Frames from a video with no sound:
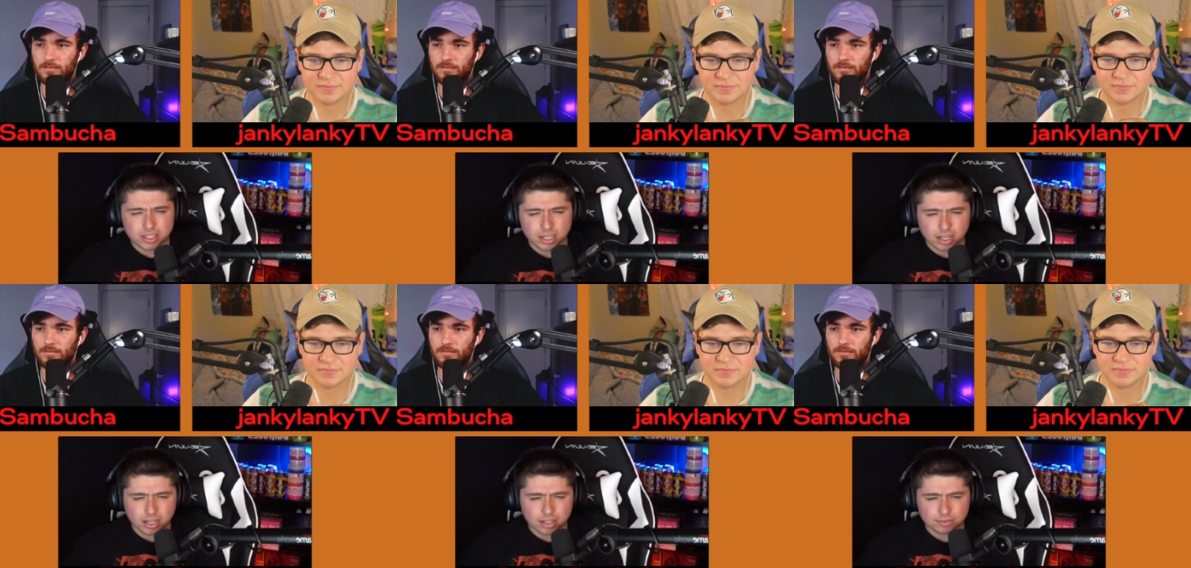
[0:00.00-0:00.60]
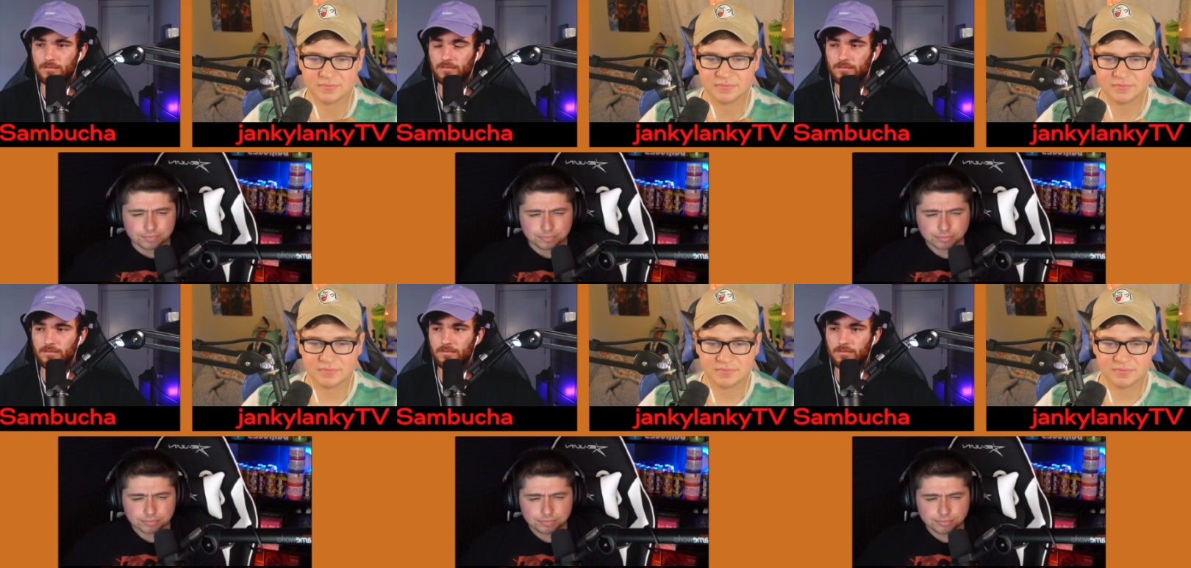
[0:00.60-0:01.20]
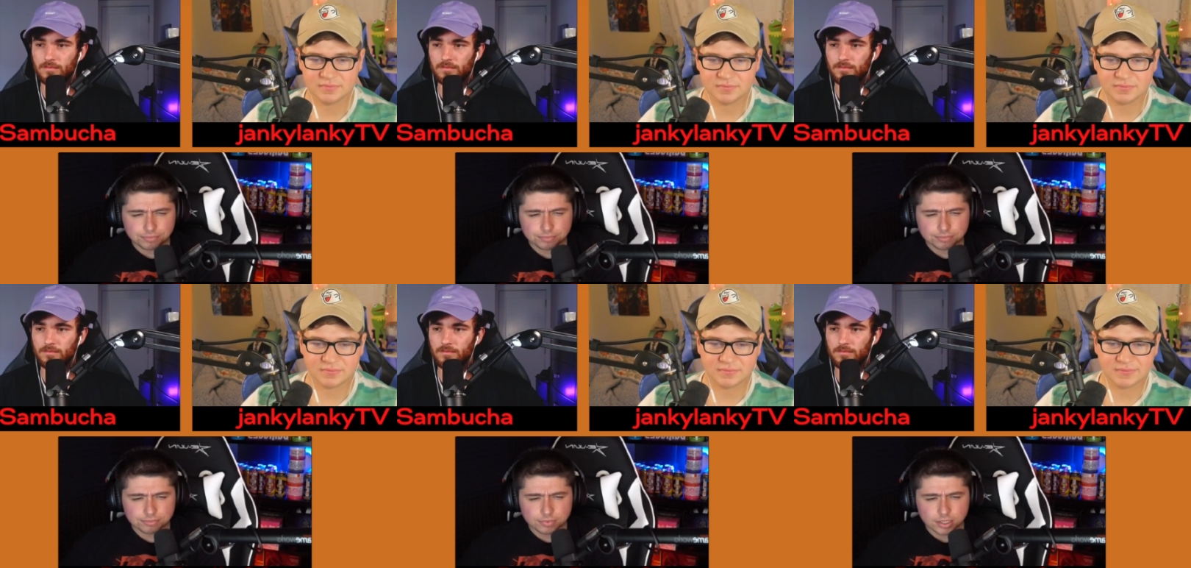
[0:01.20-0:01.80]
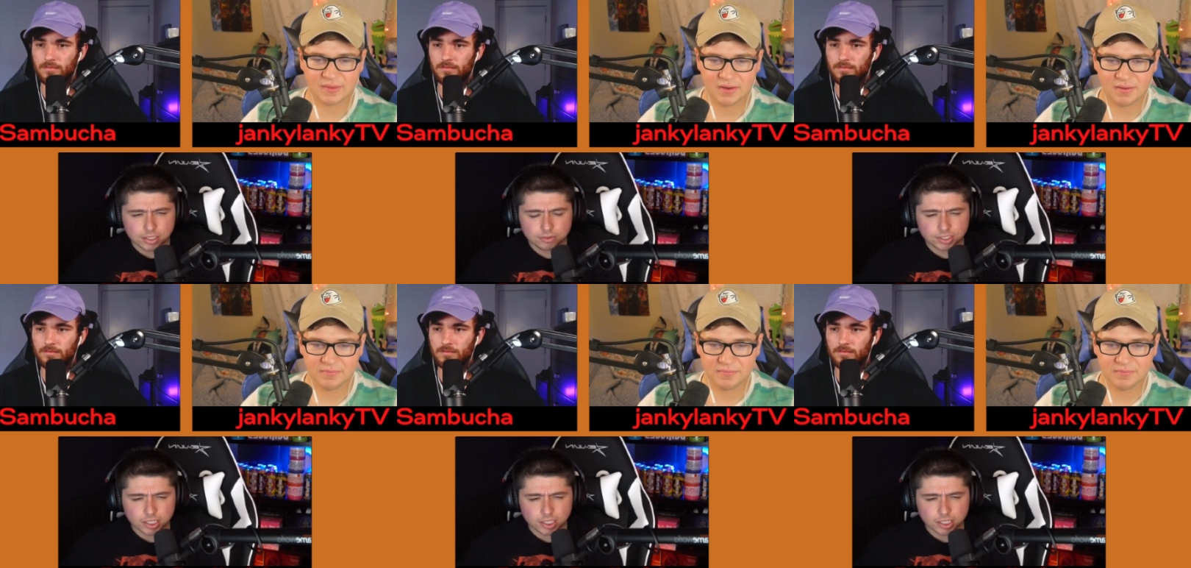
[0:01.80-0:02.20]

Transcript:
Speaker 1: uh, I think it was like